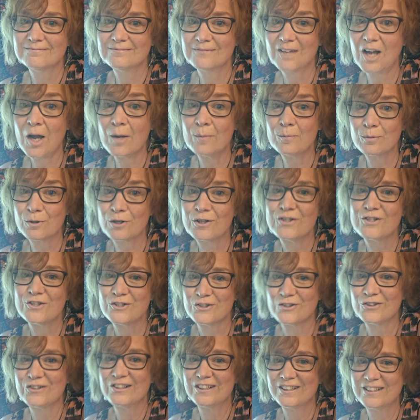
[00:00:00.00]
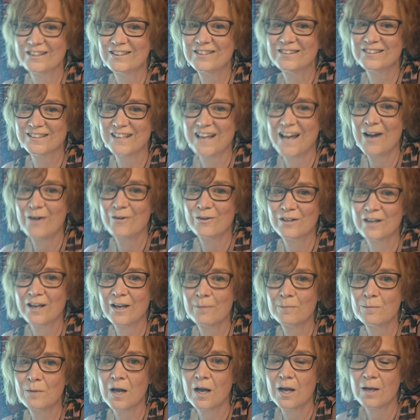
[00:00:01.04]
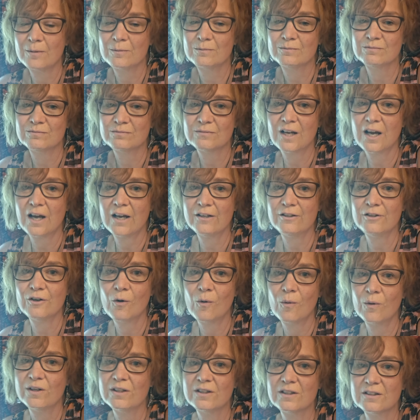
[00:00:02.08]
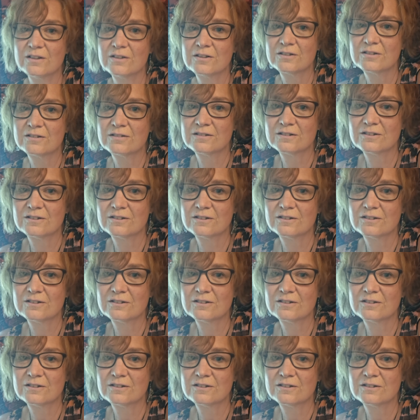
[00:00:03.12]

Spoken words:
I'm pretty sure it is now, and I know it is.